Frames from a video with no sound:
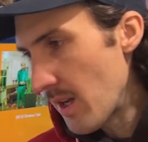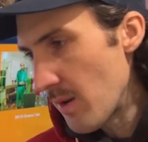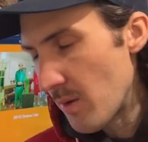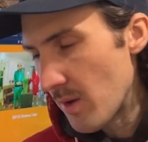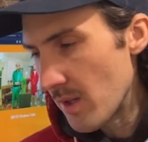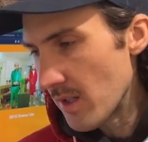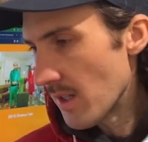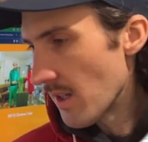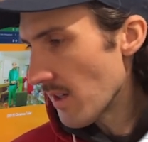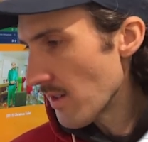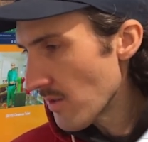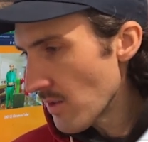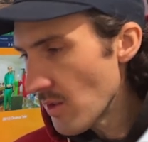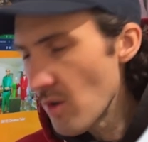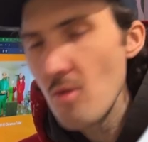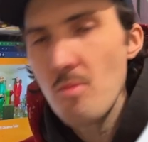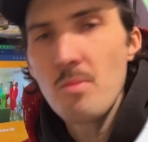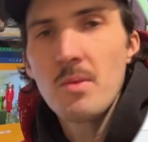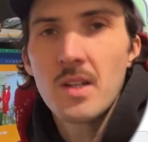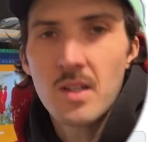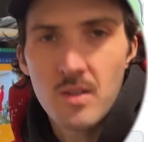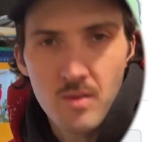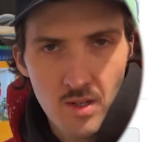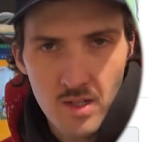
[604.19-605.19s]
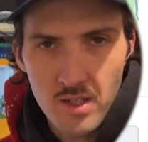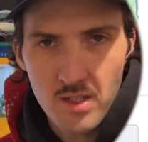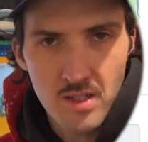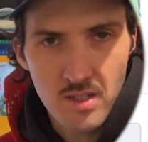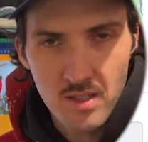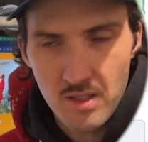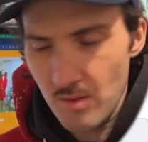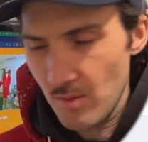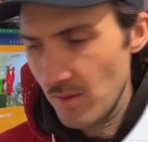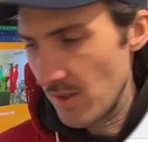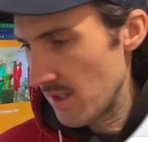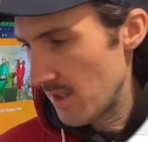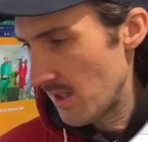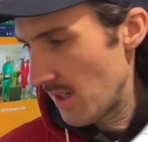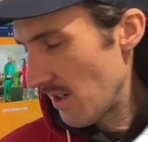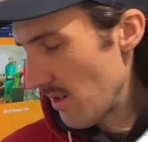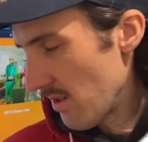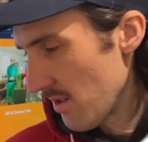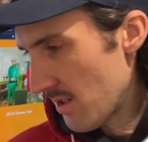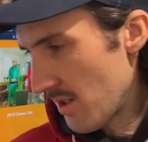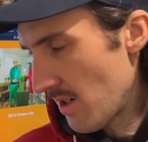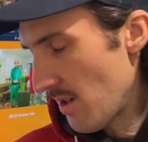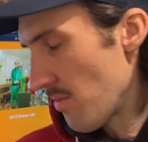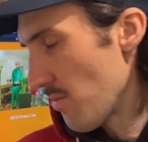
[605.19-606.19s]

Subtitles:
I have so many questions with this Aerostar.